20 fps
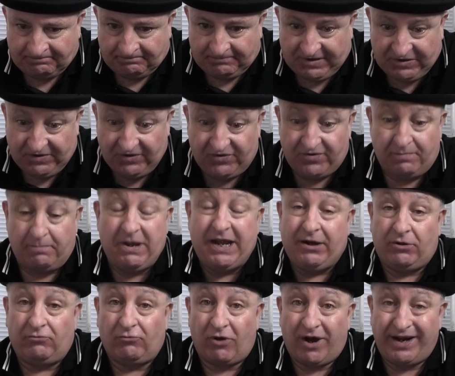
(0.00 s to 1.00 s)
This is
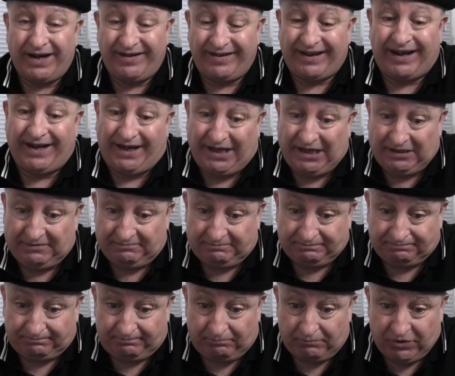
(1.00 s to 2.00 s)
about race hate,
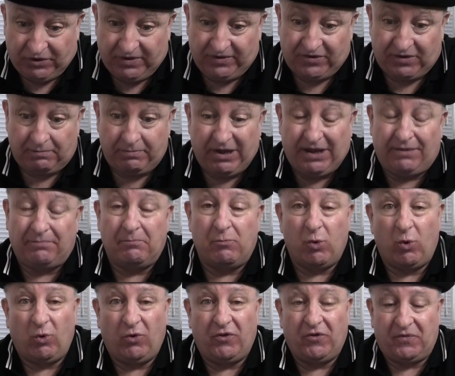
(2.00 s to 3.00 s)
but it's about
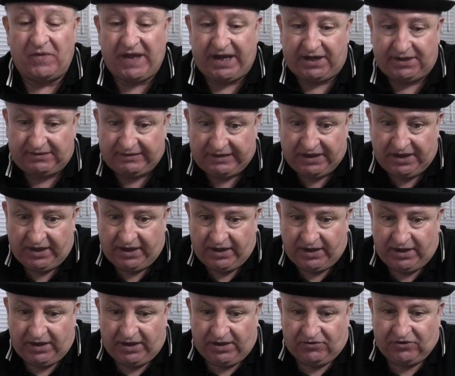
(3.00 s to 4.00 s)
more than that.
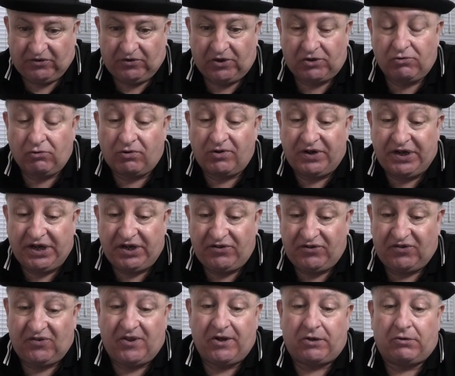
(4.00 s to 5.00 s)
To the
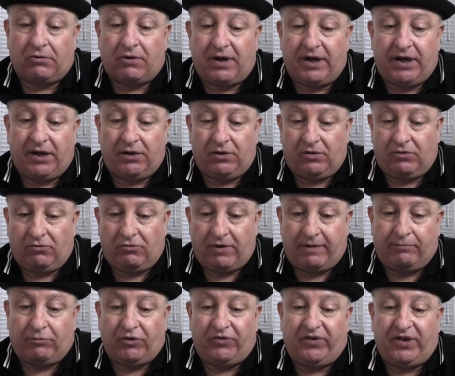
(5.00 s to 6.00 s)
Greens, the Crown
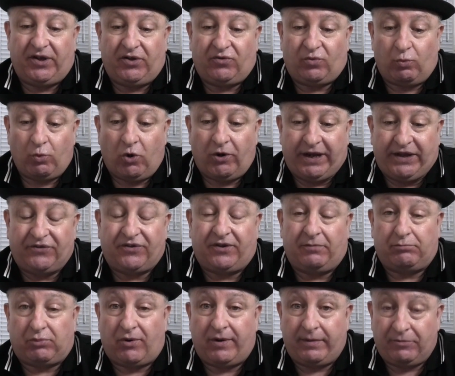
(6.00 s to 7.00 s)
represents white
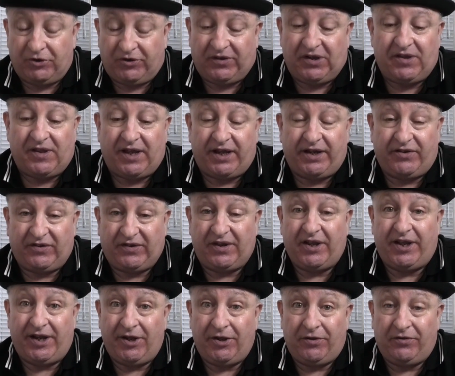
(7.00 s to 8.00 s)
supremacy. They
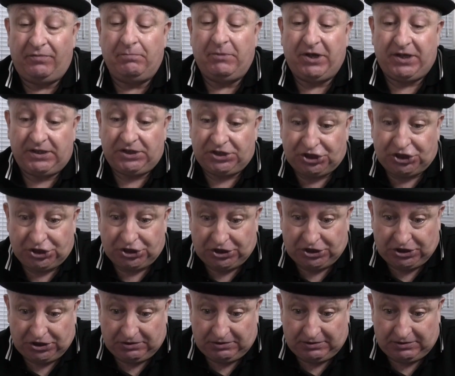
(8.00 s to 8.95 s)
said as much.